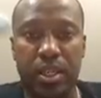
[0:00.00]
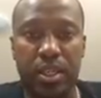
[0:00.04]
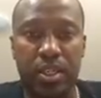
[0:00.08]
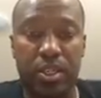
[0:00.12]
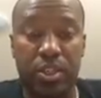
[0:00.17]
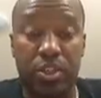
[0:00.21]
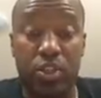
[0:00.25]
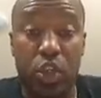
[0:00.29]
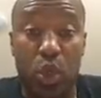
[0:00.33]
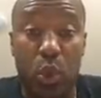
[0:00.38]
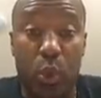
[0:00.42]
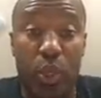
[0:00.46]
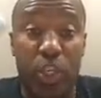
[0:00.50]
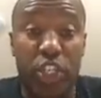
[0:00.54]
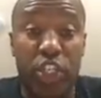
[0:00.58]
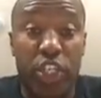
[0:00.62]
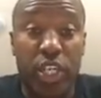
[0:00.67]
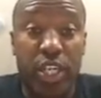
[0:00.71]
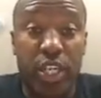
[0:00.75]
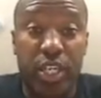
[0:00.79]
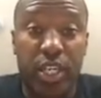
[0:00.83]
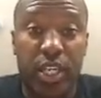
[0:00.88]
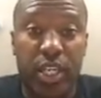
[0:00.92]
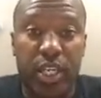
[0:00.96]
There's no
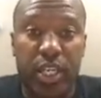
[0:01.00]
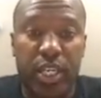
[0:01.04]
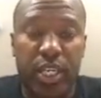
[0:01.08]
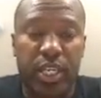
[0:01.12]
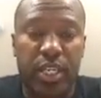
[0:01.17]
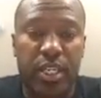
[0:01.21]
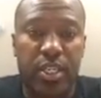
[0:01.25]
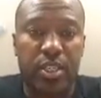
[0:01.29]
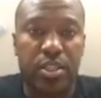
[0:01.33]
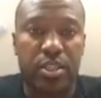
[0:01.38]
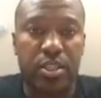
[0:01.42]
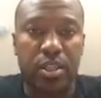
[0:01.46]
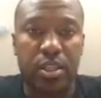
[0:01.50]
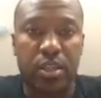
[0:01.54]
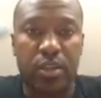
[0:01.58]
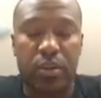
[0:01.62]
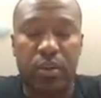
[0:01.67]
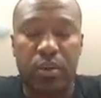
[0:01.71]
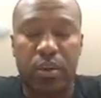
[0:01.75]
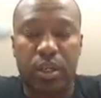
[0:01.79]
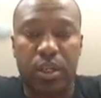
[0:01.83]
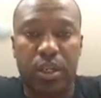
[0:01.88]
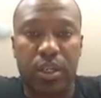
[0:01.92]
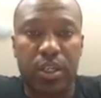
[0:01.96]
agenda here, there's
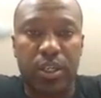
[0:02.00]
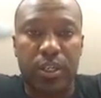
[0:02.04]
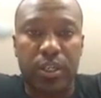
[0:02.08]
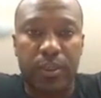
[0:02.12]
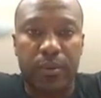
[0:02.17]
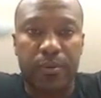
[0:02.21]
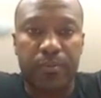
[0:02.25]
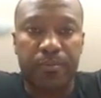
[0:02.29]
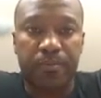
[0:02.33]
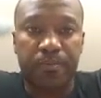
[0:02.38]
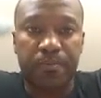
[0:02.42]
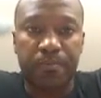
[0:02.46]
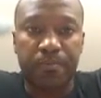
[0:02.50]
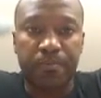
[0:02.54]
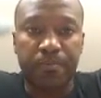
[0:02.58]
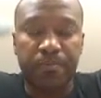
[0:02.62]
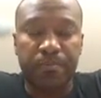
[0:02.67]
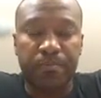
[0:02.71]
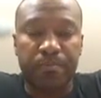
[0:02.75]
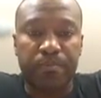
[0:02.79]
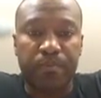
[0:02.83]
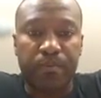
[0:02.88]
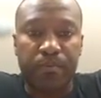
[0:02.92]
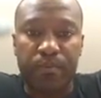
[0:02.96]
no
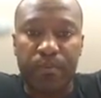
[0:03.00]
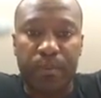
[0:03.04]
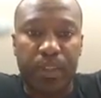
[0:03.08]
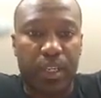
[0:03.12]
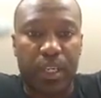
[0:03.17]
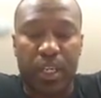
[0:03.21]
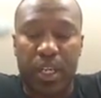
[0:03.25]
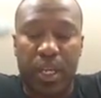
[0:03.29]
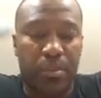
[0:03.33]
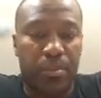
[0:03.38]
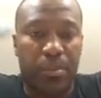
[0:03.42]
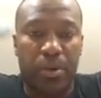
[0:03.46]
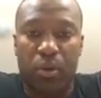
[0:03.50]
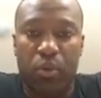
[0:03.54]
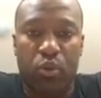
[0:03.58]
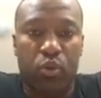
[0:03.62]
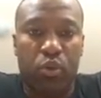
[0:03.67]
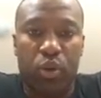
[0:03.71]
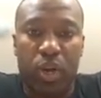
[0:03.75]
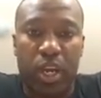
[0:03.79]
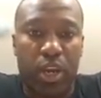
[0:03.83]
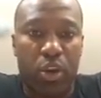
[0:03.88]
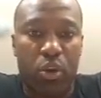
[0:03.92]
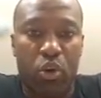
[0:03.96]
I'm not
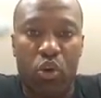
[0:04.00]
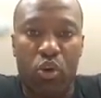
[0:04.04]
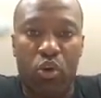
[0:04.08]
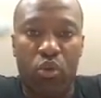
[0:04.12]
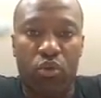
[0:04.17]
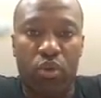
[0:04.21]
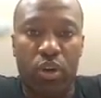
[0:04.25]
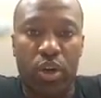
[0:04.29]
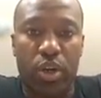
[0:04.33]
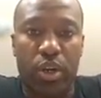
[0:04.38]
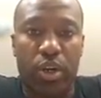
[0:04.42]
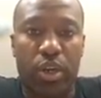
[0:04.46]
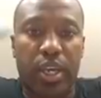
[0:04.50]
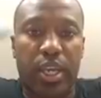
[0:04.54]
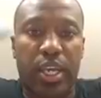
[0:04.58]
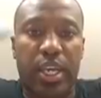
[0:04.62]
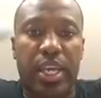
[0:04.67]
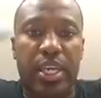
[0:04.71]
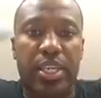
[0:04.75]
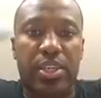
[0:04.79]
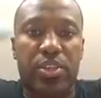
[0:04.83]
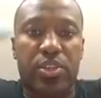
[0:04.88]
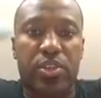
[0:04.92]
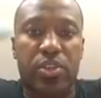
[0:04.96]
right or wrong.
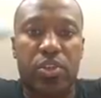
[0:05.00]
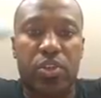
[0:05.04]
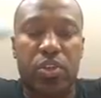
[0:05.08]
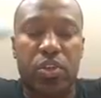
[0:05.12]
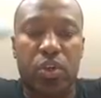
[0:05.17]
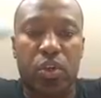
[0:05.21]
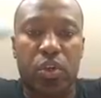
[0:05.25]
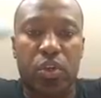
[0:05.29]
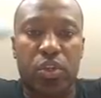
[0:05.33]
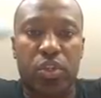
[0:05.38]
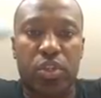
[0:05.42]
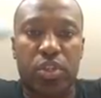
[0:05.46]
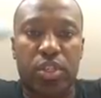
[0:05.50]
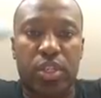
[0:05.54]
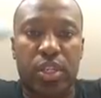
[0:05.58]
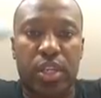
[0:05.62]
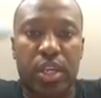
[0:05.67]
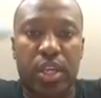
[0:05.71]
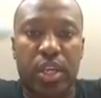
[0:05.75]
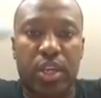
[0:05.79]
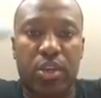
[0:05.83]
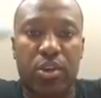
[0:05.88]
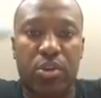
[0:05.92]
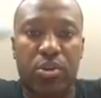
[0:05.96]
It's just
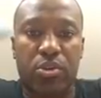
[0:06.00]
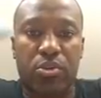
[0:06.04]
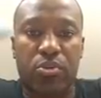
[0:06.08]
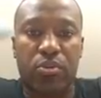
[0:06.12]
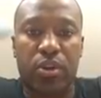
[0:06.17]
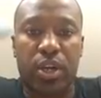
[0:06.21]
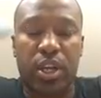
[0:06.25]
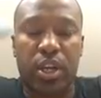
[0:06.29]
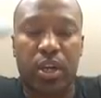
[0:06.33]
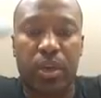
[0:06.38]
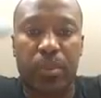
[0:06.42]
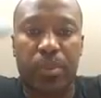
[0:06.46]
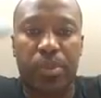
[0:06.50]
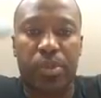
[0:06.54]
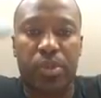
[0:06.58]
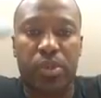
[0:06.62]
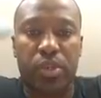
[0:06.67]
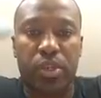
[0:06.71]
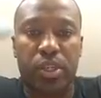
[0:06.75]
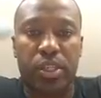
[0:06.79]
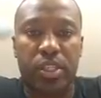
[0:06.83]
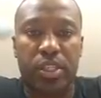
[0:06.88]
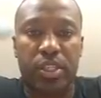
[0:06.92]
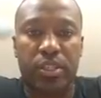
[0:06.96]
a great
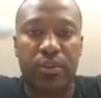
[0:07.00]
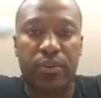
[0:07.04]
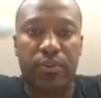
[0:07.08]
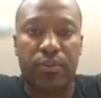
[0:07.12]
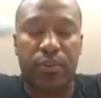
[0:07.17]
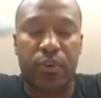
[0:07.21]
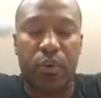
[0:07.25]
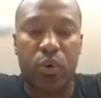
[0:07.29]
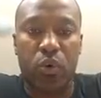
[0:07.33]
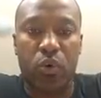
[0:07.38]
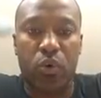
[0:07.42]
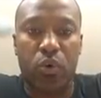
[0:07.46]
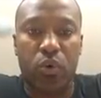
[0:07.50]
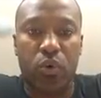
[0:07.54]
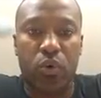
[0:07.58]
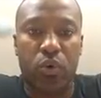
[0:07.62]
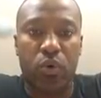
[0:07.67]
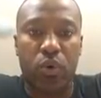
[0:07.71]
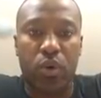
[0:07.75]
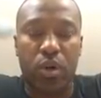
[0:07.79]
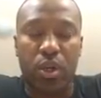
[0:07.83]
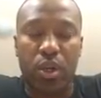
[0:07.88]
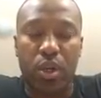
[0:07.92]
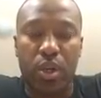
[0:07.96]
opportunity for